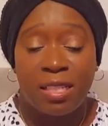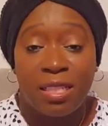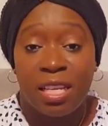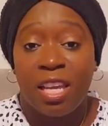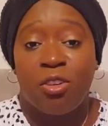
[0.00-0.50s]
I
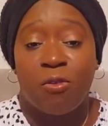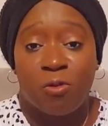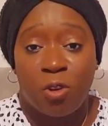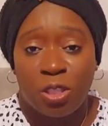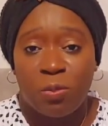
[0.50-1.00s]
didn't hear the
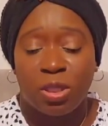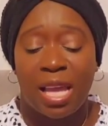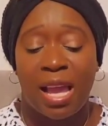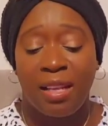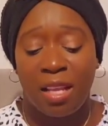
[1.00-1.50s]
voice,
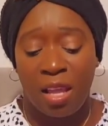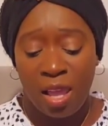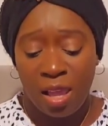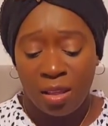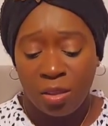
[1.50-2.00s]
but I had a
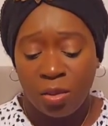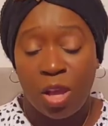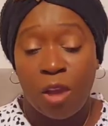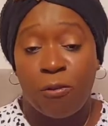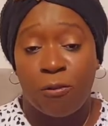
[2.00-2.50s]

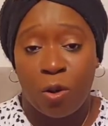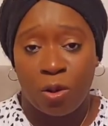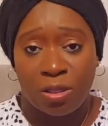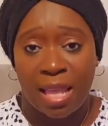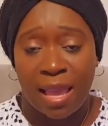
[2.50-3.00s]

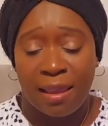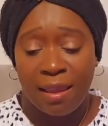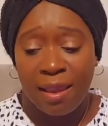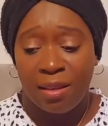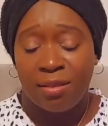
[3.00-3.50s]
force like
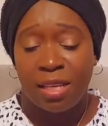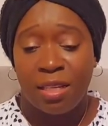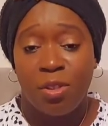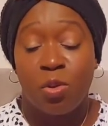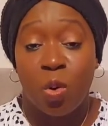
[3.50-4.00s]

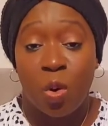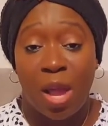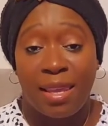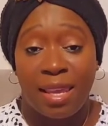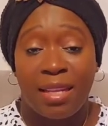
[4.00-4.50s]
telling me to go
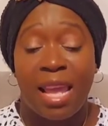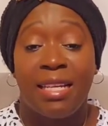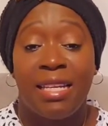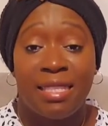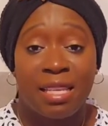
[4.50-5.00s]
again
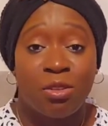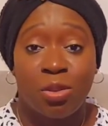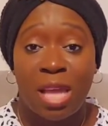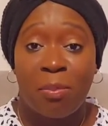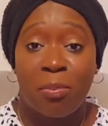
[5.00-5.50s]
and listen
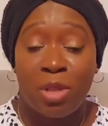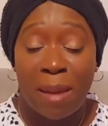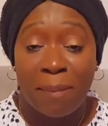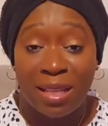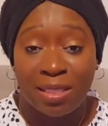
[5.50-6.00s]
to
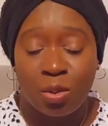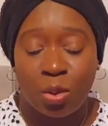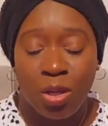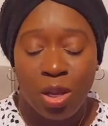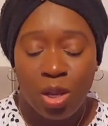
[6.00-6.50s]
that
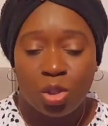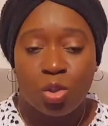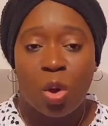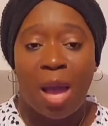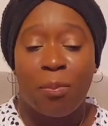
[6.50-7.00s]
pastor.
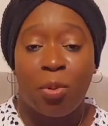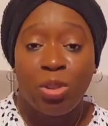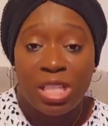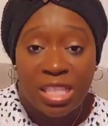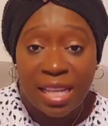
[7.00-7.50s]
So I
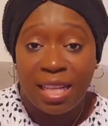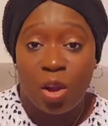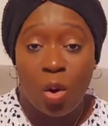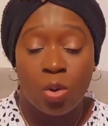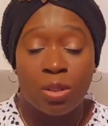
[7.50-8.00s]
put the
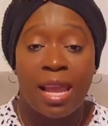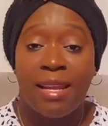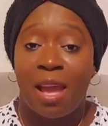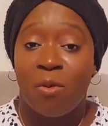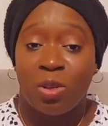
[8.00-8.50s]
channel on
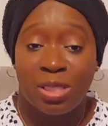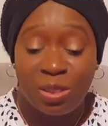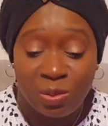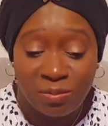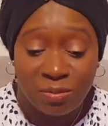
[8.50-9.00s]
and I was,
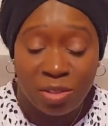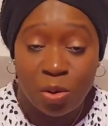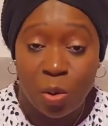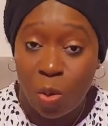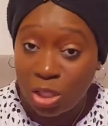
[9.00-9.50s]
you
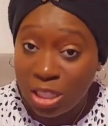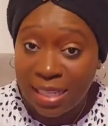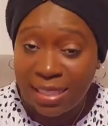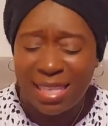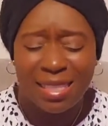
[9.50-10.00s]
know, watching
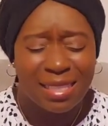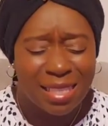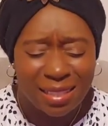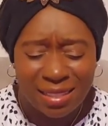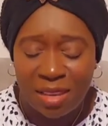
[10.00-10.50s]
it. It's
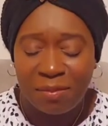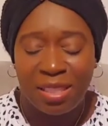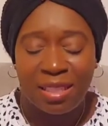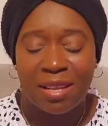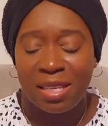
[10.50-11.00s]
the same
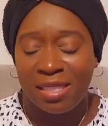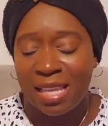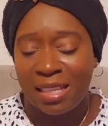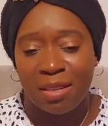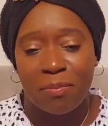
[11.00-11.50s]
thing. It's
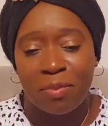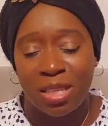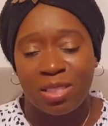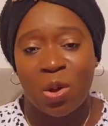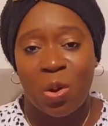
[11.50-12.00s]
like the
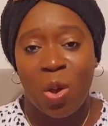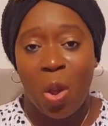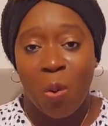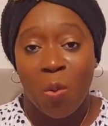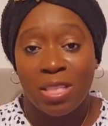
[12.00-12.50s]
pastor
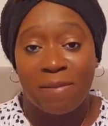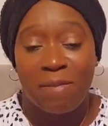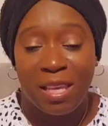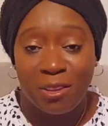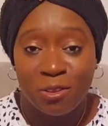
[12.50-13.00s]
was
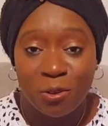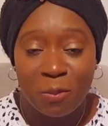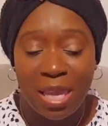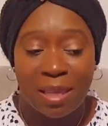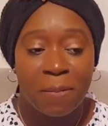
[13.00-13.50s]
speaking to
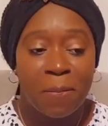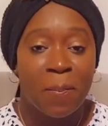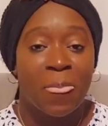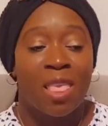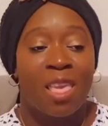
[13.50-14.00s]
me.
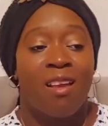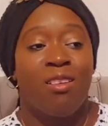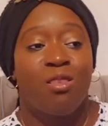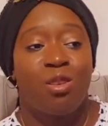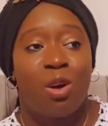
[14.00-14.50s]

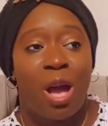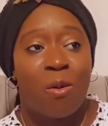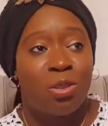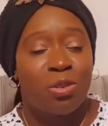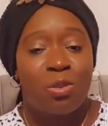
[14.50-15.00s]
So I
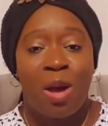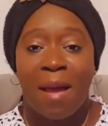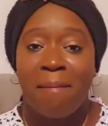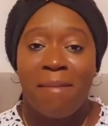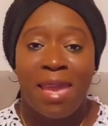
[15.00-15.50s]
was so
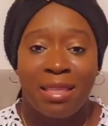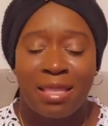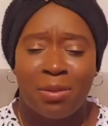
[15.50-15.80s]
amazed.